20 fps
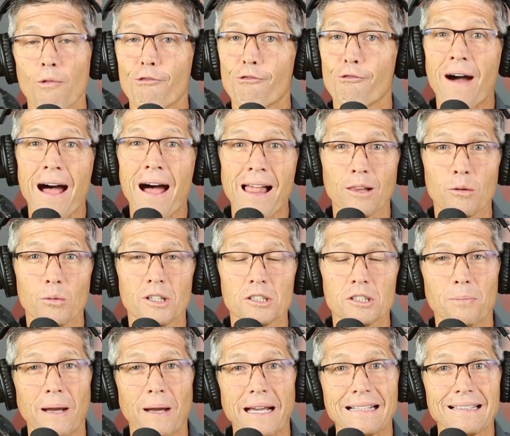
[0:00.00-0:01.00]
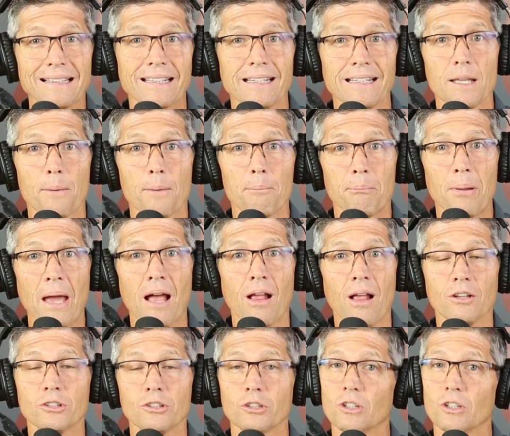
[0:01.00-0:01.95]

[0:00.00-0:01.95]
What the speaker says: Follow us by clicking the bell.